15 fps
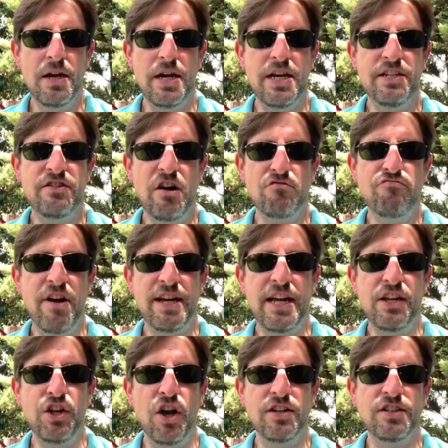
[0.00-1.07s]
Israel
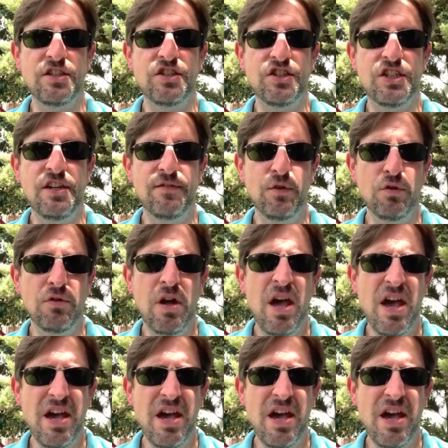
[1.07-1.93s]
recognizes civil,